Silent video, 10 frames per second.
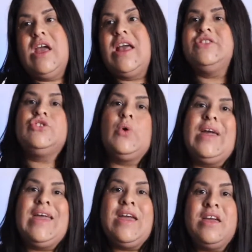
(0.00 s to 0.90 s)
And so
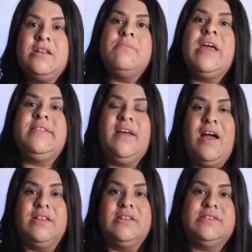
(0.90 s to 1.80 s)
I hid my
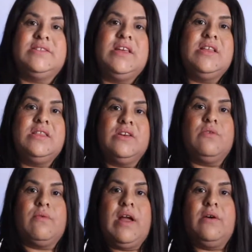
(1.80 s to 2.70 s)
talents in the
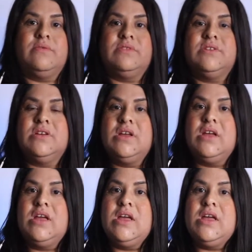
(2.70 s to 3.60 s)
ground
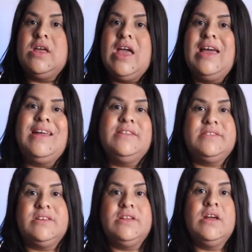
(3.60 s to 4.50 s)
and I
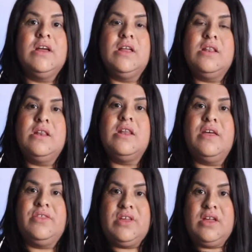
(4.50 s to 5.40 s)
did
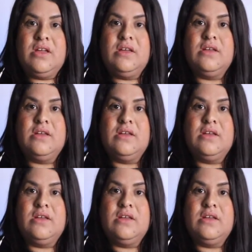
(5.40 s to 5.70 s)
nothing.